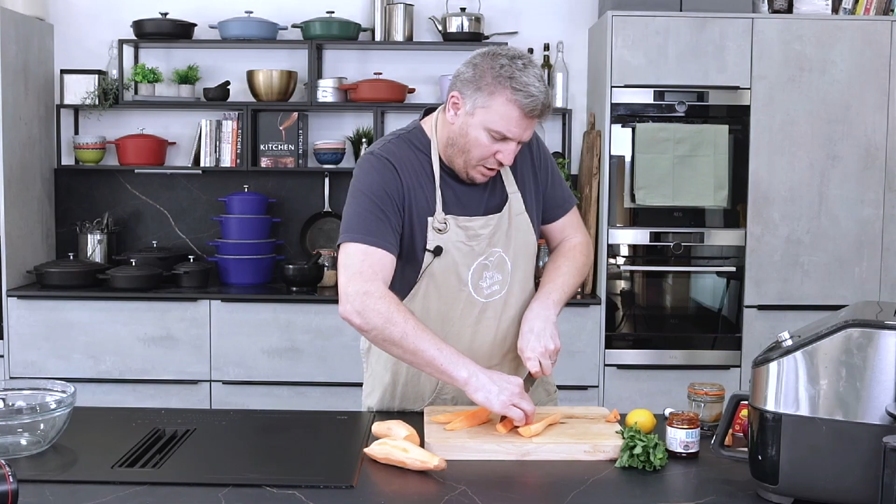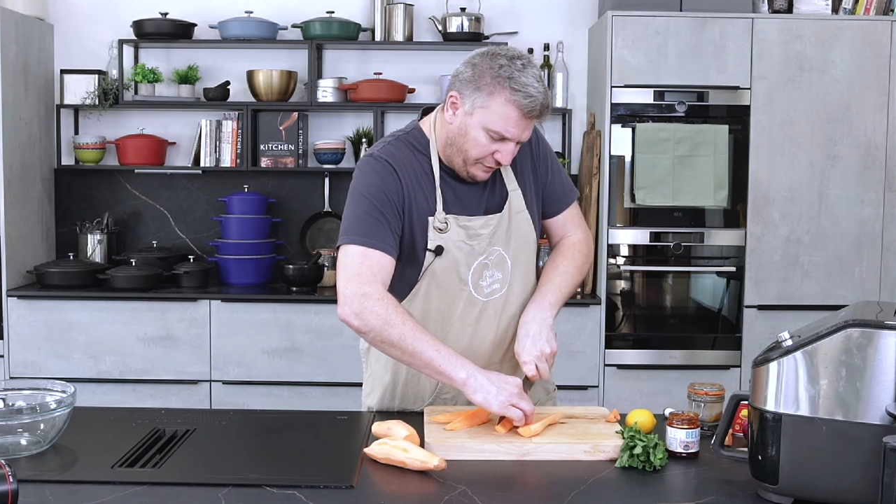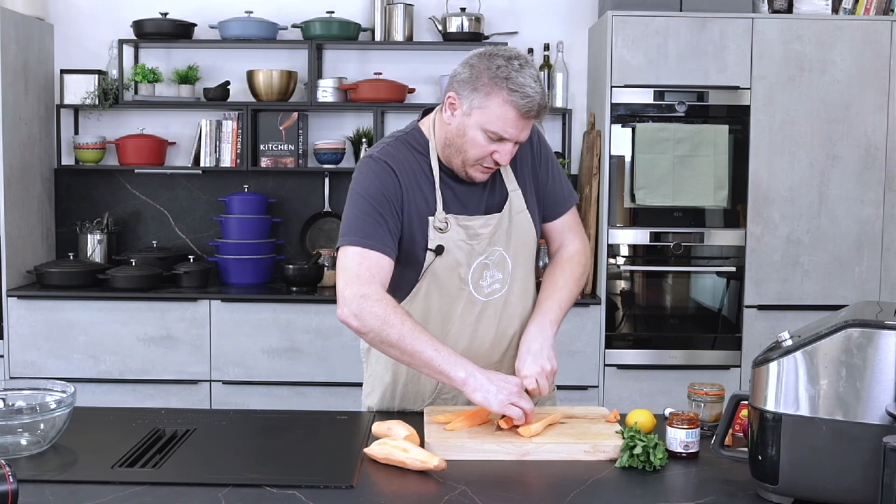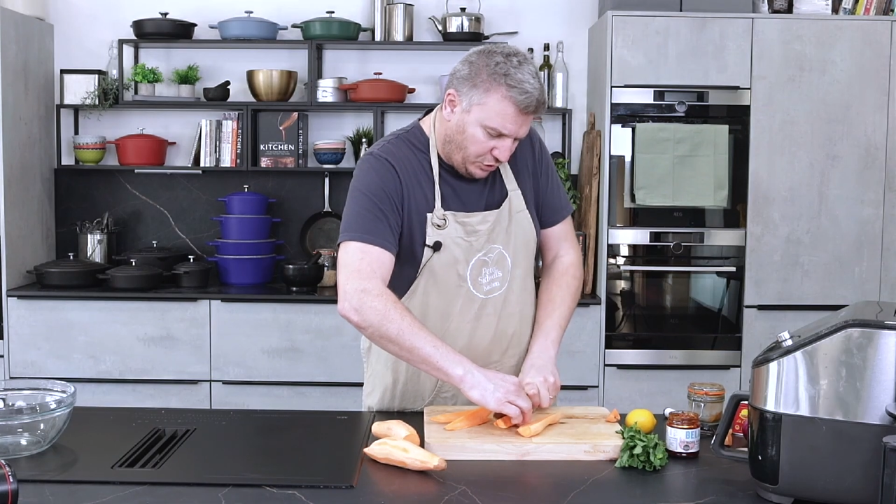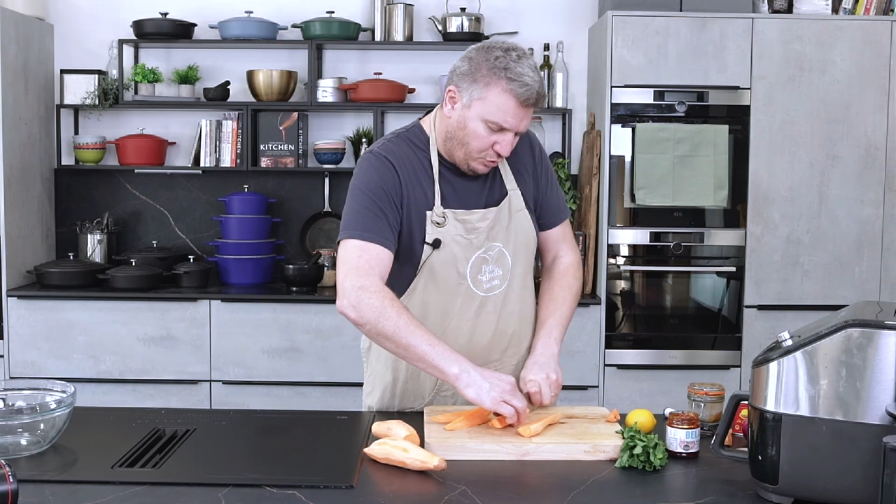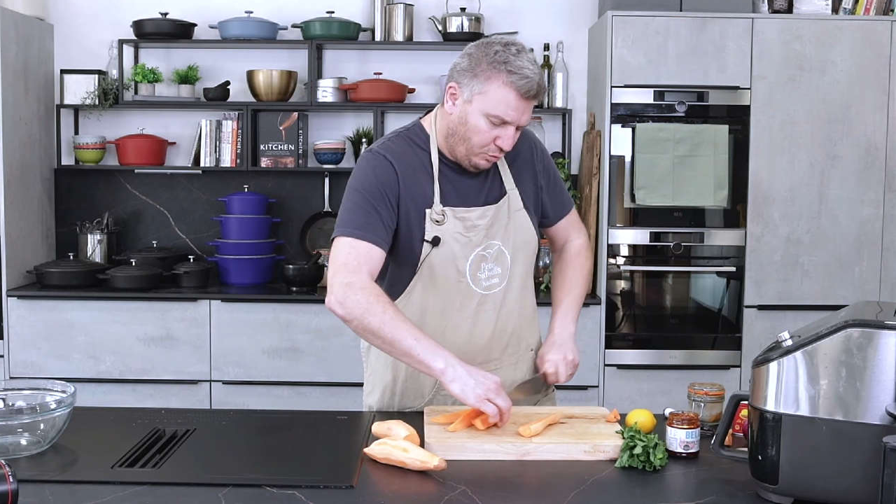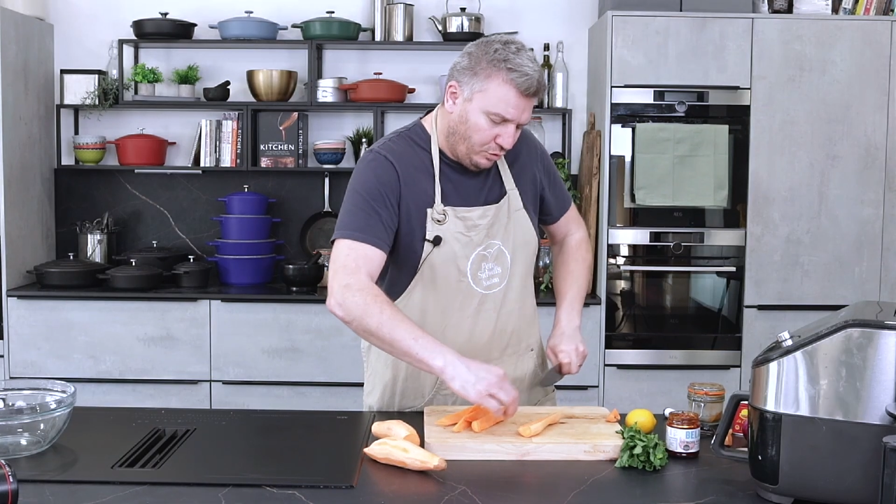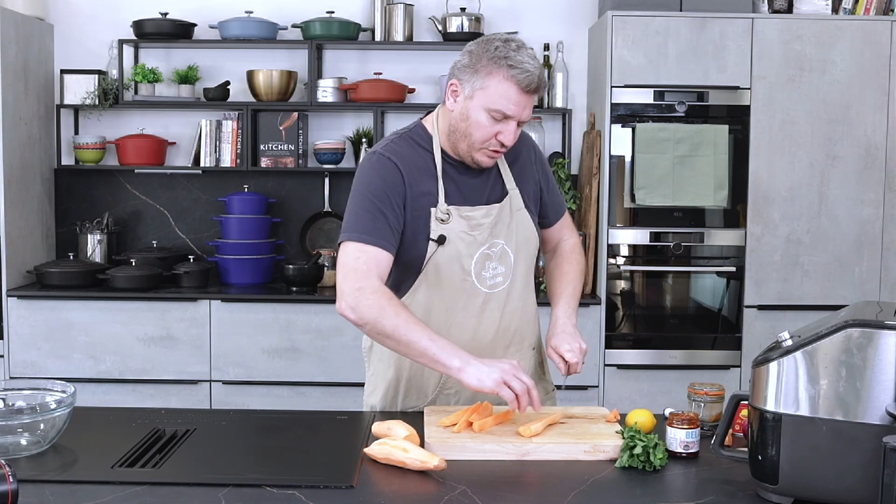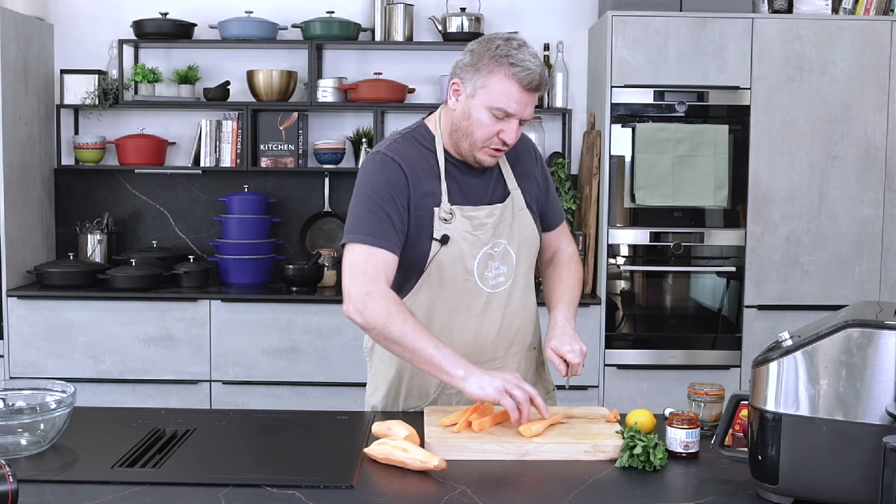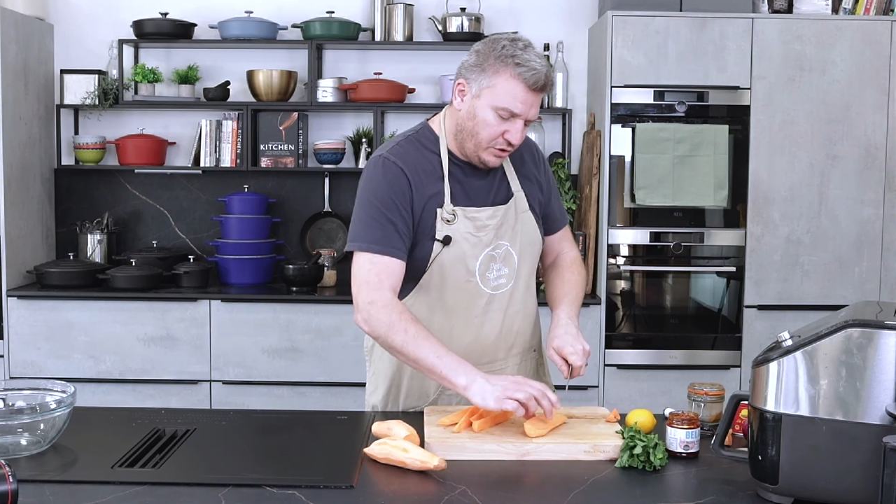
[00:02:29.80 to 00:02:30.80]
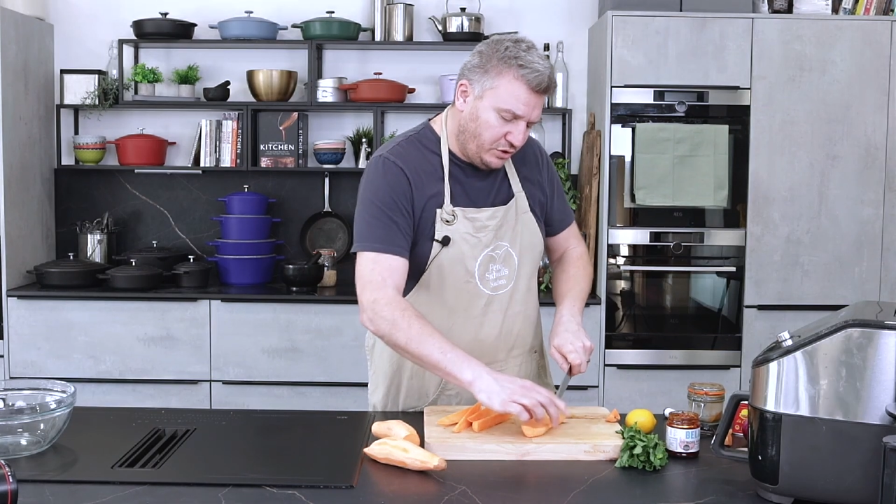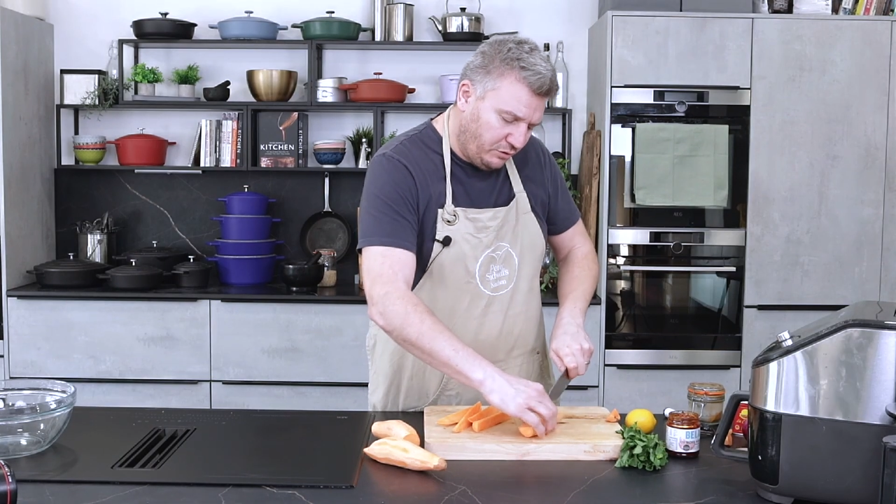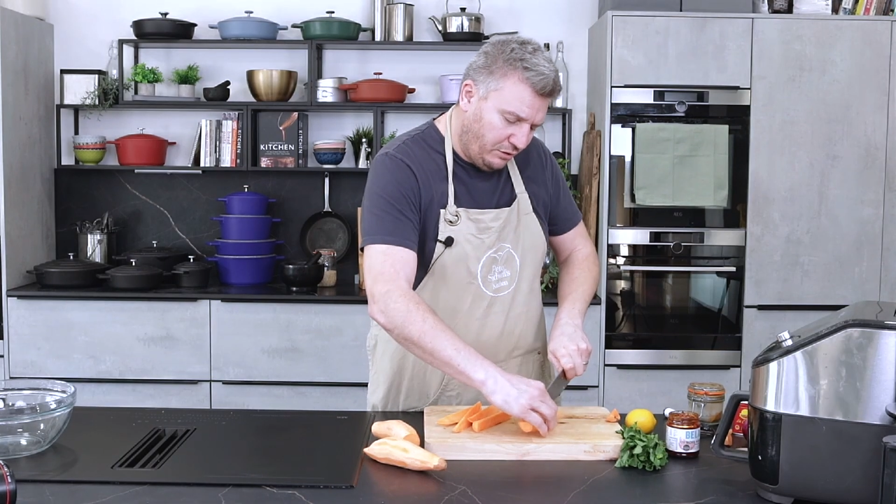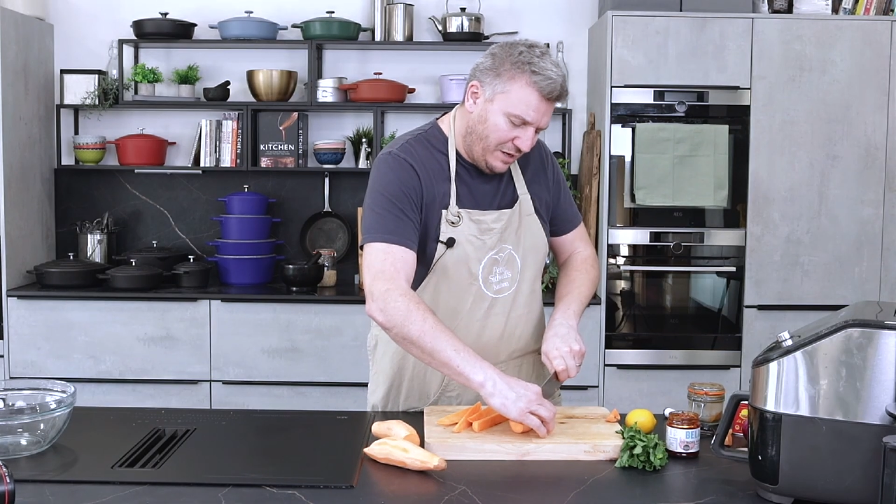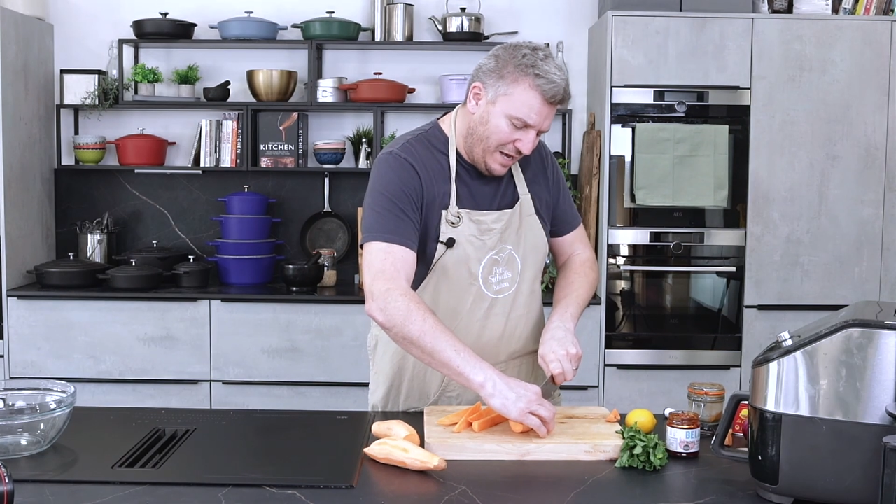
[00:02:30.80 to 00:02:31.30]
into quarters. So we're
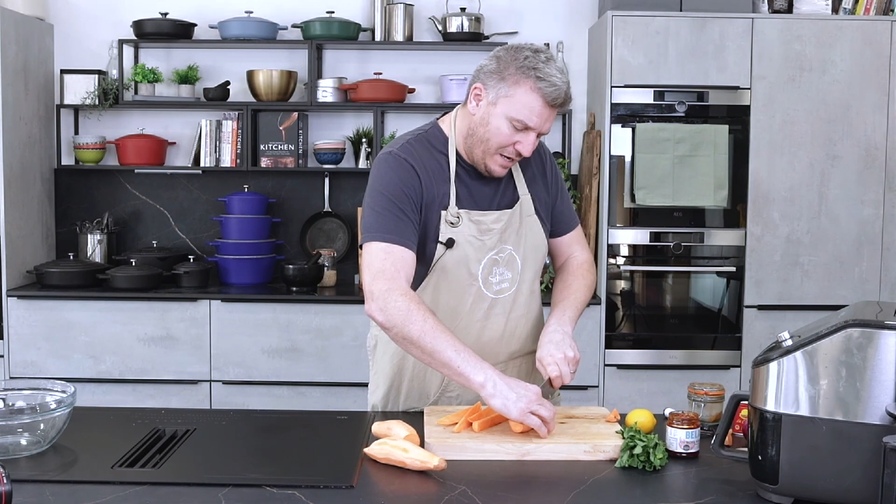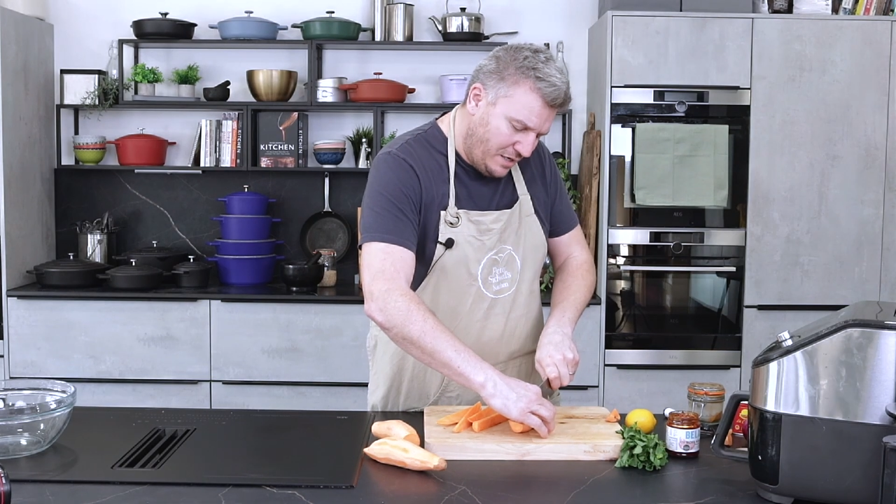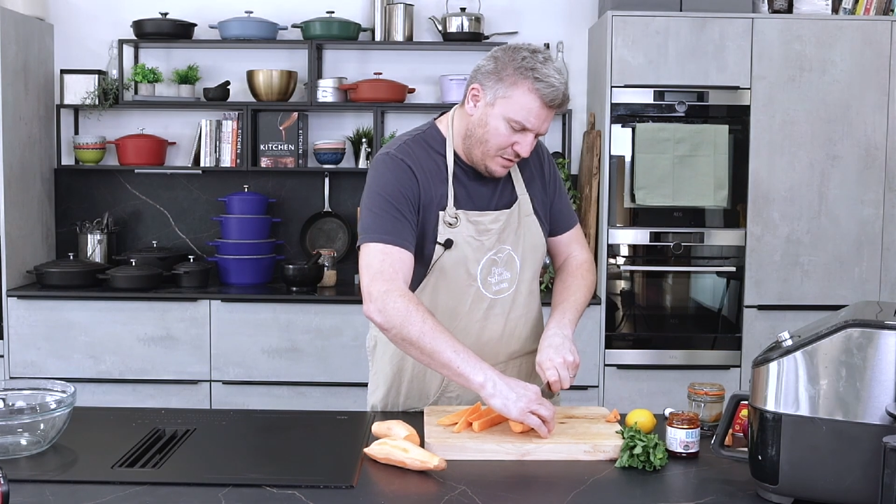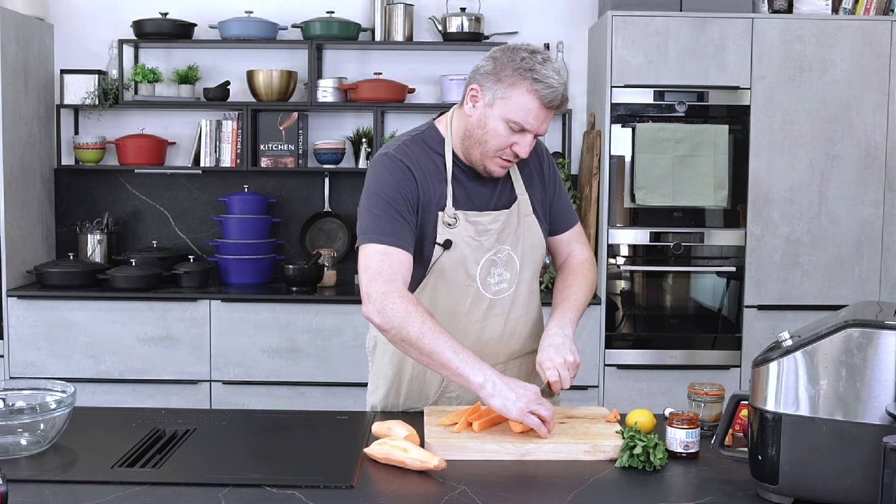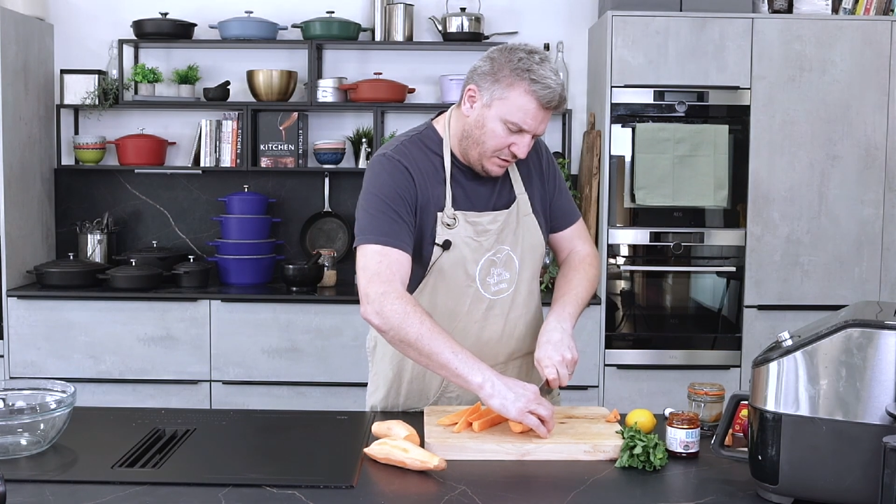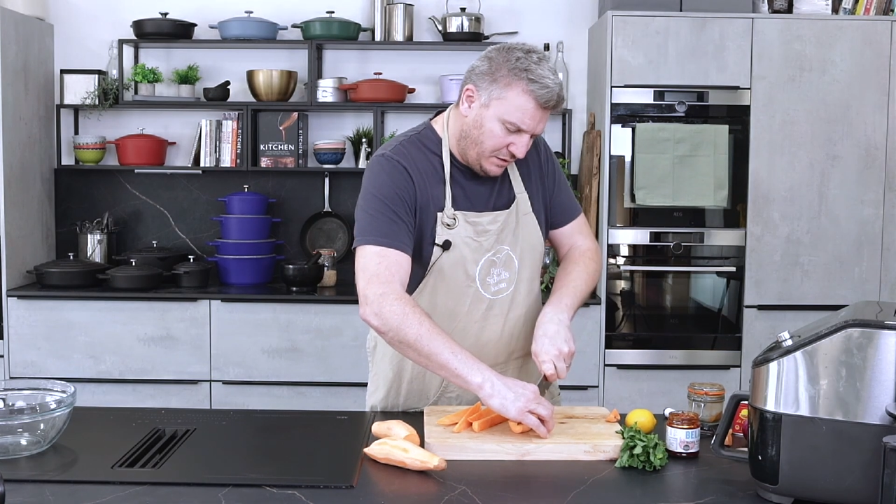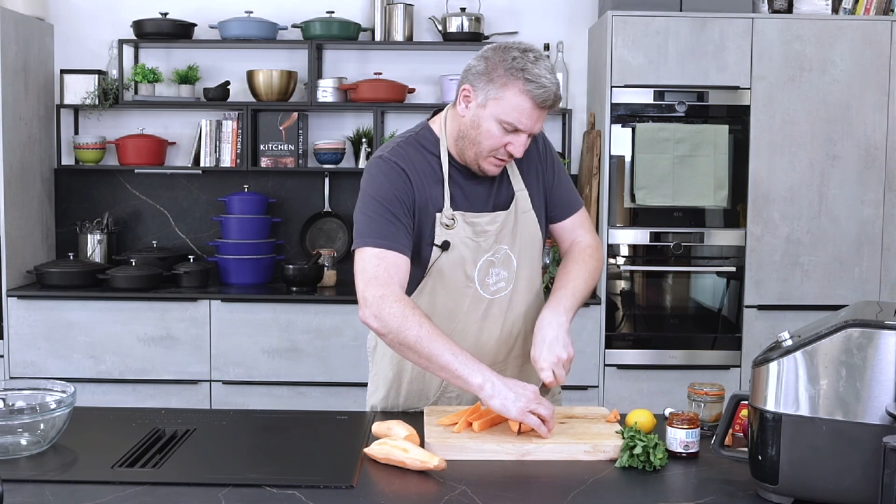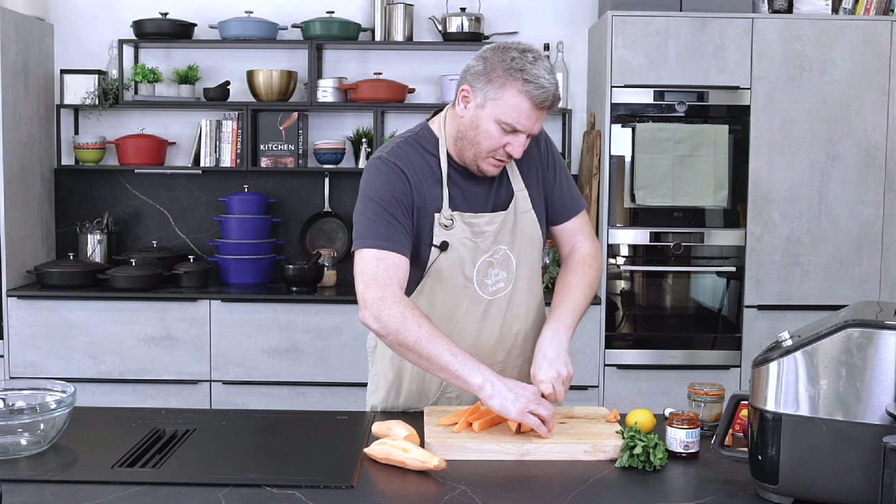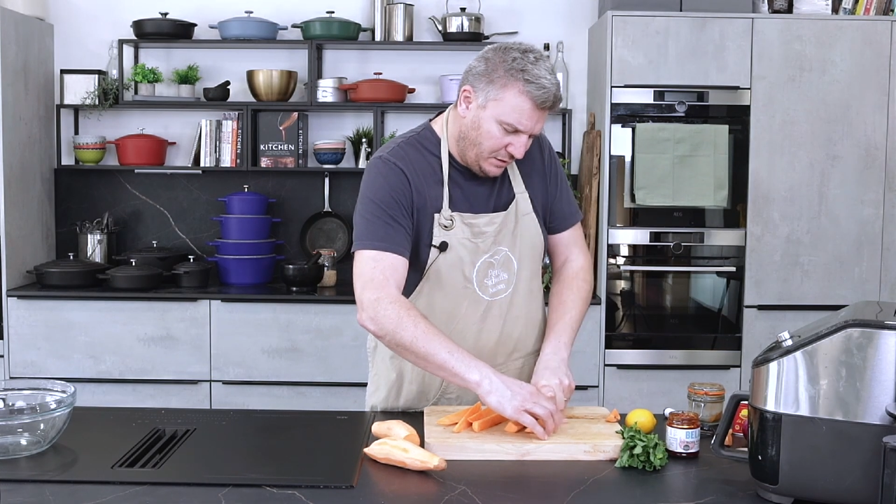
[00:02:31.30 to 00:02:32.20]
going eighths.